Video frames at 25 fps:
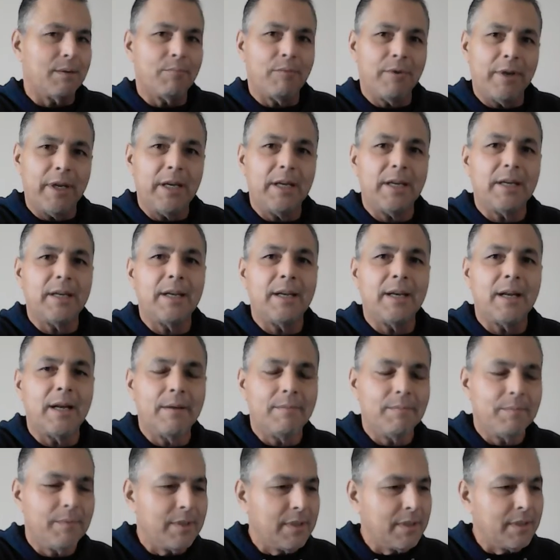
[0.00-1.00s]
i'm reading it I'm,
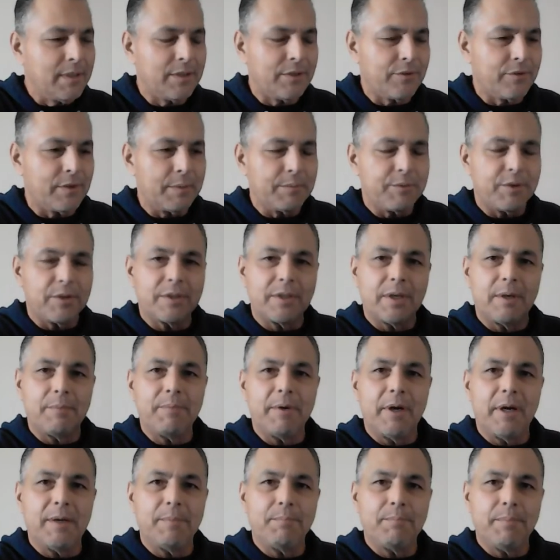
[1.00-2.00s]
um, the scriptures are
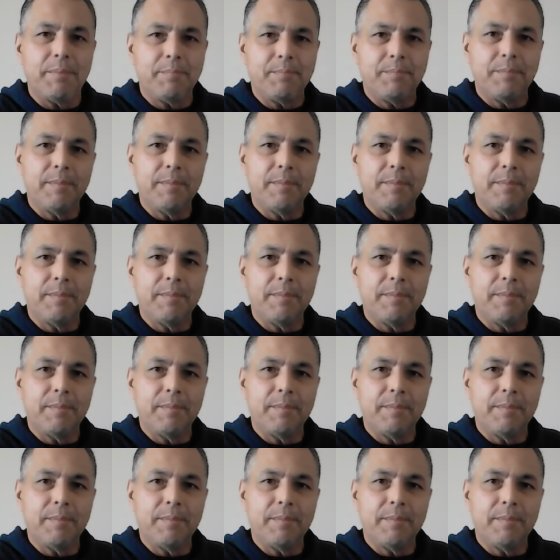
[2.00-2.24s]
pop,